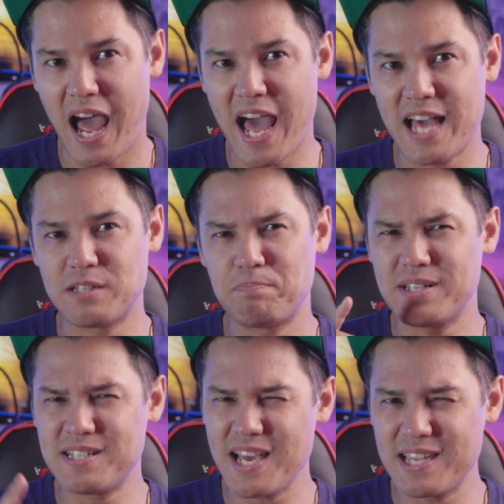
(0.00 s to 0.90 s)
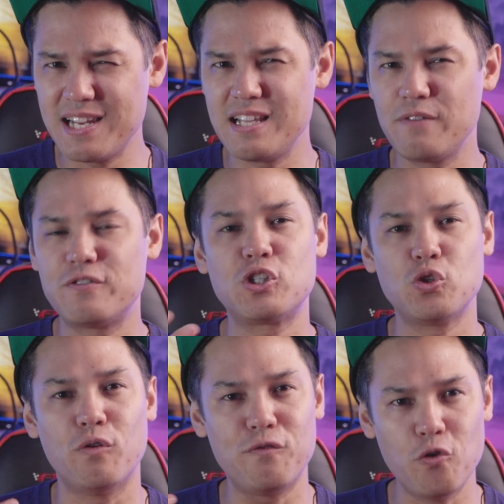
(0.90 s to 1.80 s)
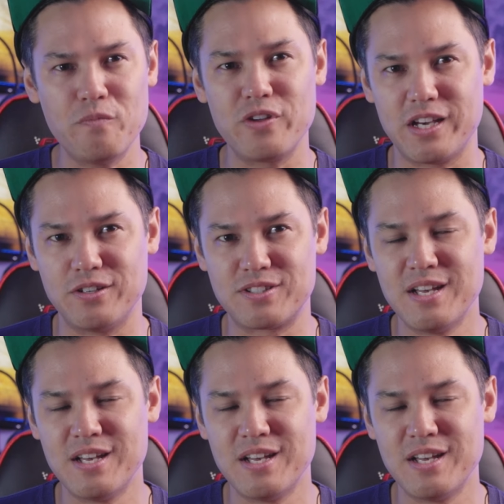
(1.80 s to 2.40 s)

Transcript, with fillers: And particularly for short form videos,